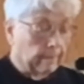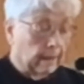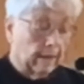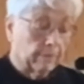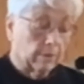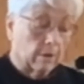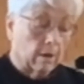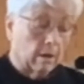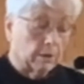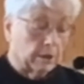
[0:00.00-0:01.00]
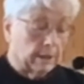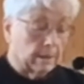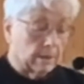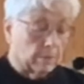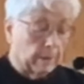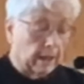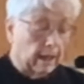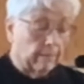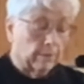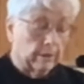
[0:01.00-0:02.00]
After all, Jesus'
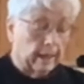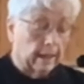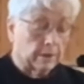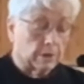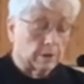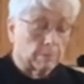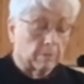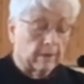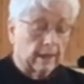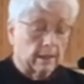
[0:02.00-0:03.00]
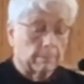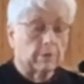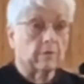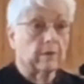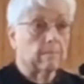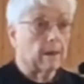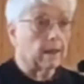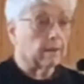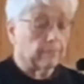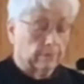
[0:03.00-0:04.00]
behavior and actions provide the perfect
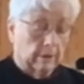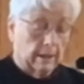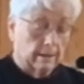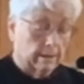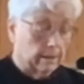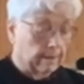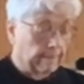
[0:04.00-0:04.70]
model for us.